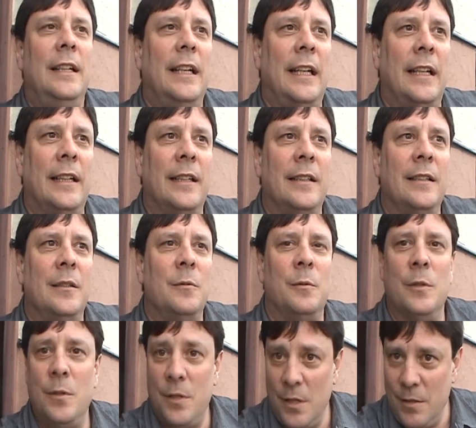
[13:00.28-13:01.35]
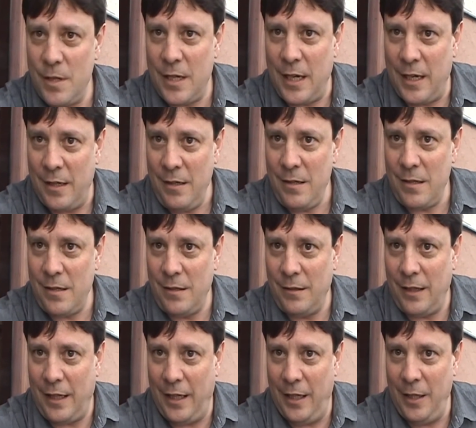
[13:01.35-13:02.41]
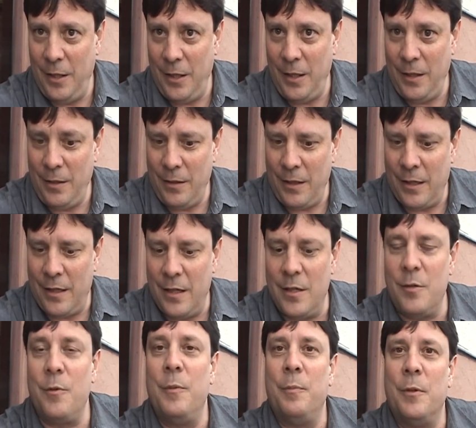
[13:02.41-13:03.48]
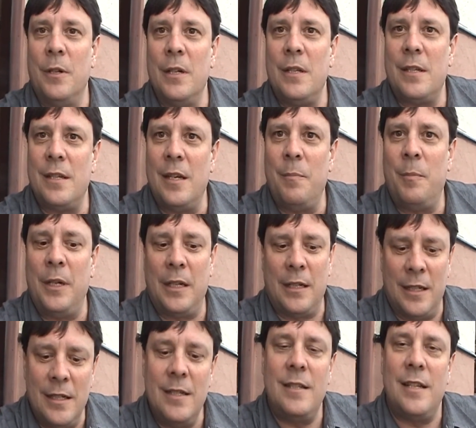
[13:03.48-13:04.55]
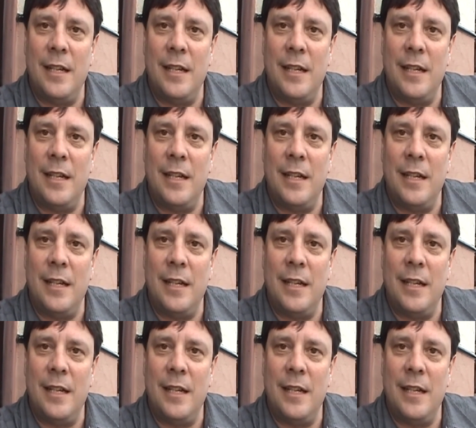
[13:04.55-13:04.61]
And in Russo's case, he, in his report, said because